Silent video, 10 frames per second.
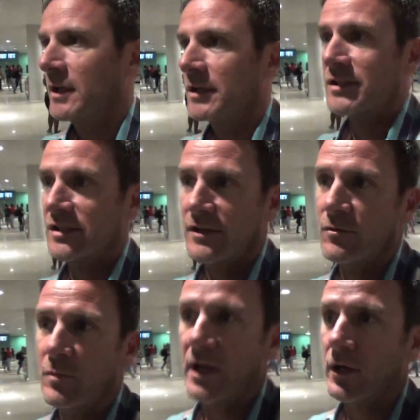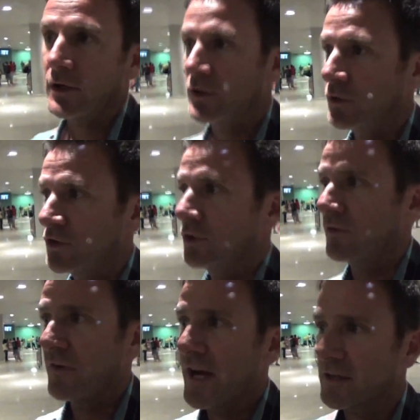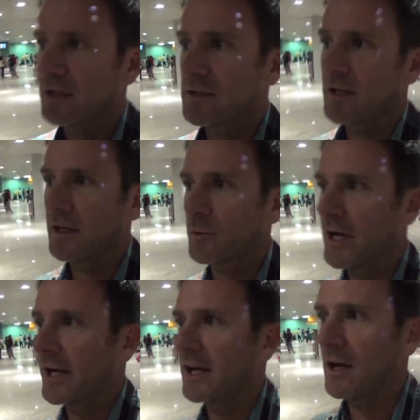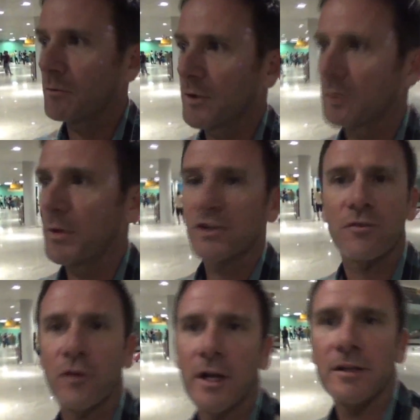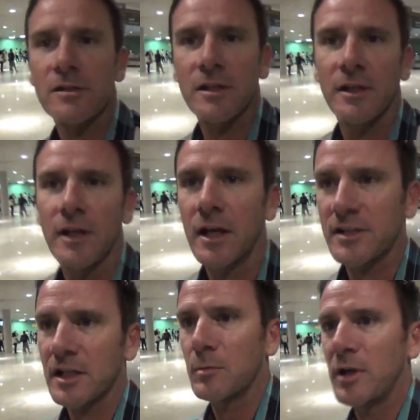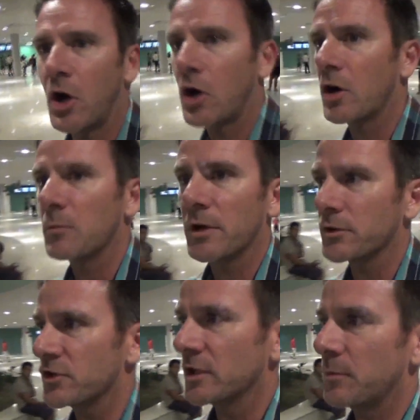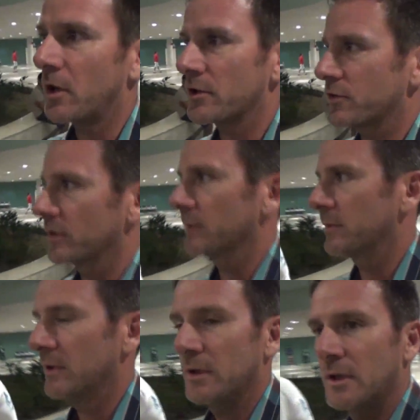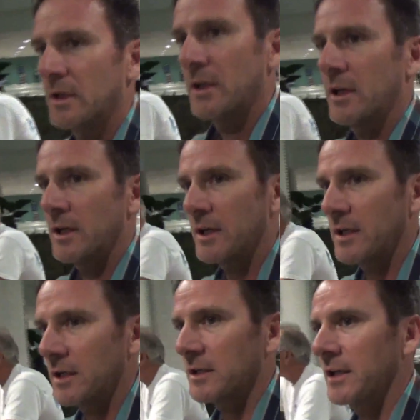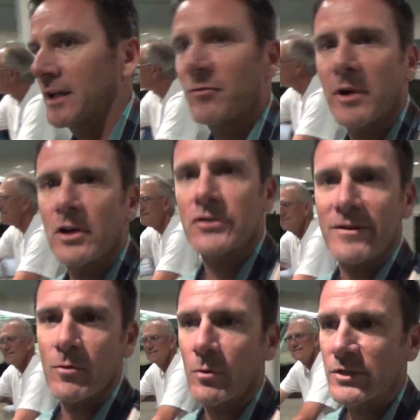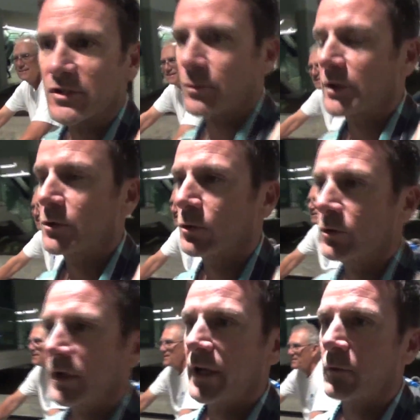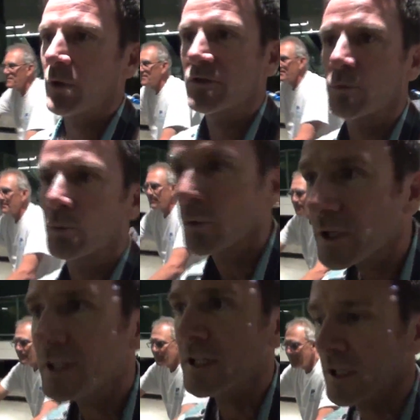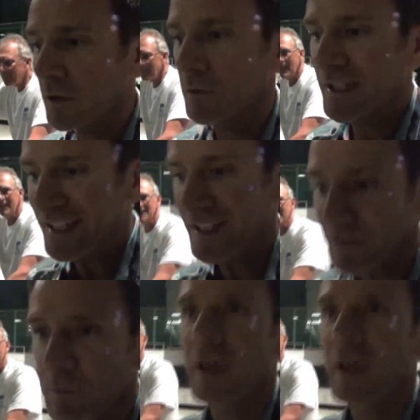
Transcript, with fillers: this is even better due to the fact that uh, we're hanging out with a bunch of friends and it's going to be our mothership, our trip uh, and everybody knows everyone, which is really cool. And what's really even